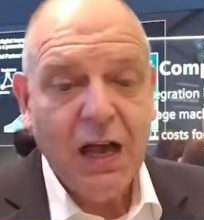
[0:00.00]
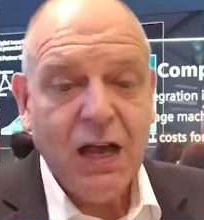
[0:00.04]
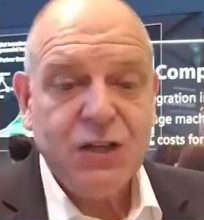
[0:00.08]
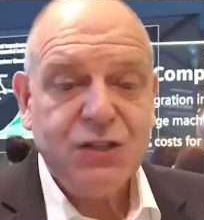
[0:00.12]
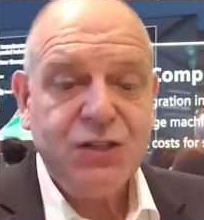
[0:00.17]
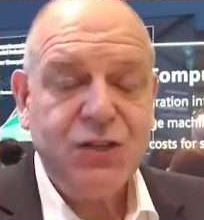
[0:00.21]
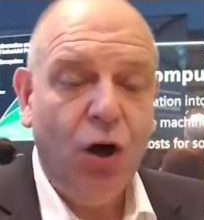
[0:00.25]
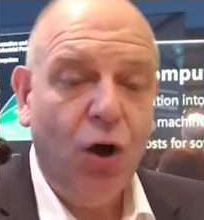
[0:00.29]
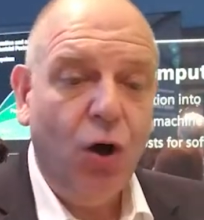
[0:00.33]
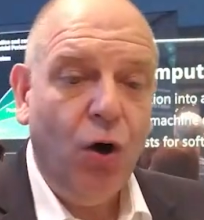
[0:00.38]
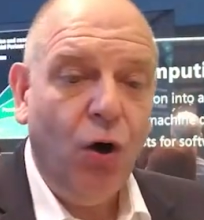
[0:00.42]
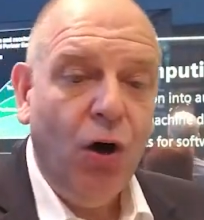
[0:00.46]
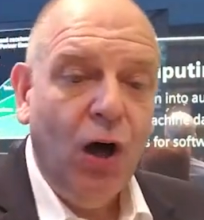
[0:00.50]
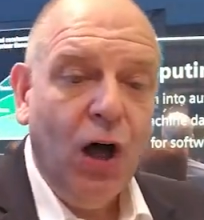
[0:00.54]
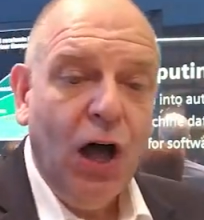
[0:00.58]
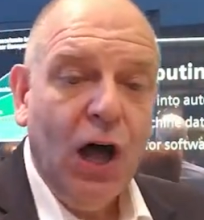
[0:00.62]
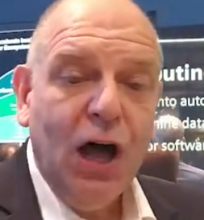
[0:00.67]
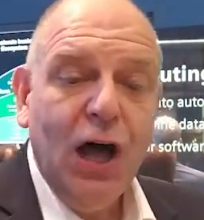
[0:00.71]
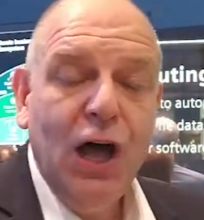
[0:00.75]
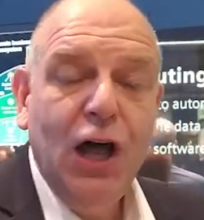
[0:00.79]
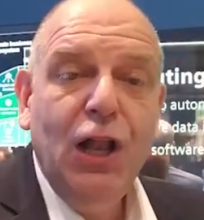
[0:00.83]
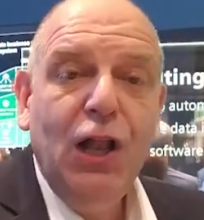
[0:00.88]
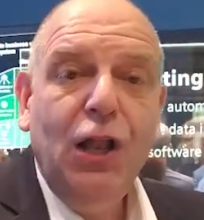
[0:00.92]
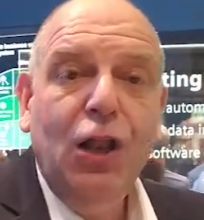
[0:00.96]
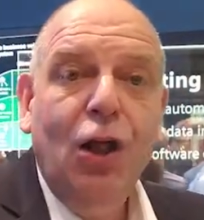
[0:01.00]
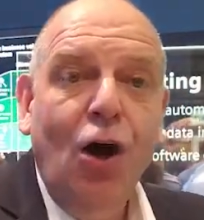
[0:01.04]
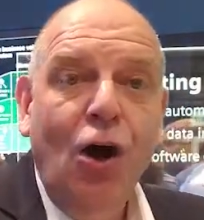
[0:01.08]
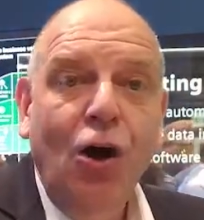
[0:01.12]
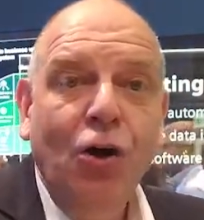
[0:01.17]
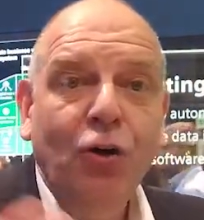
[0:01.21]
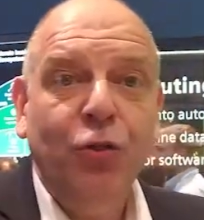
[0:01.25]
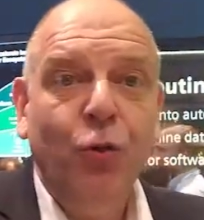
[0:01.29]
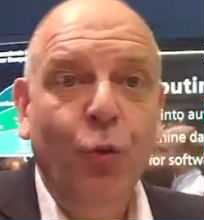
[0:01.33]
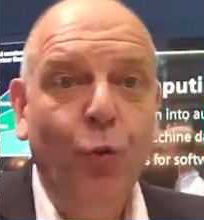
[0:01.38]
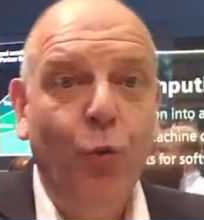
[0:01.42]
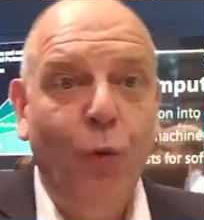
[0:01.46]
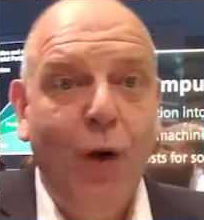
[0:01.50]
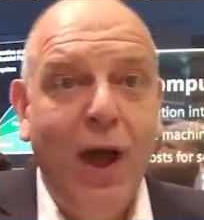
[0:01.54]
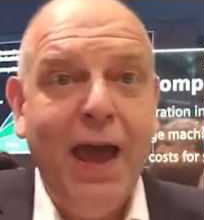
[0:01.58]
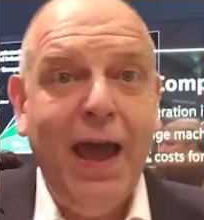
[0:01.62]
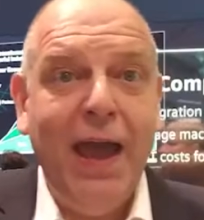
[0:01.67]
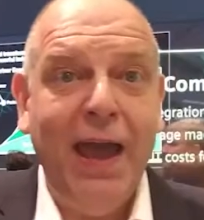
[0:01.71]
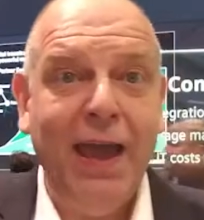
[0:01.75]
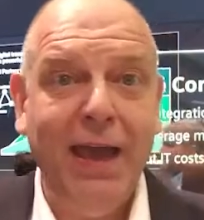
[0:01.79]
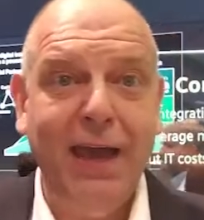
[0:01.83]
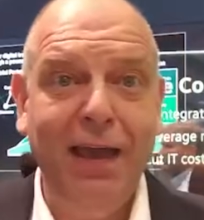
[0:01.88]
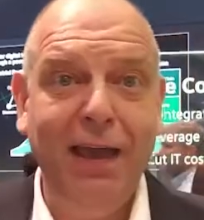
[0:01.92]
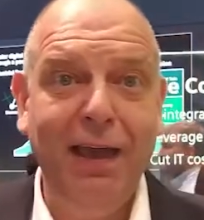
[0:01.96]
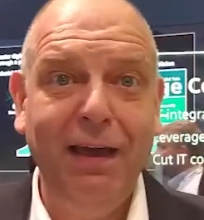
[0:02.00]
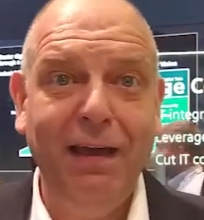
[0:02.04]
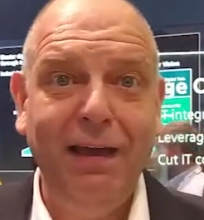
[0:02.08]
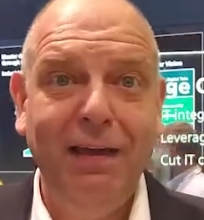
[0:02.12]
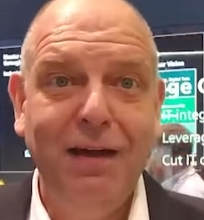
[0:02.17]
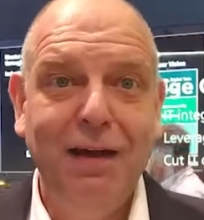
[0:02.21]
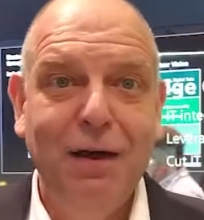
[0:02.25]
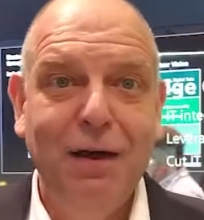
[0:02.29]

So along the way,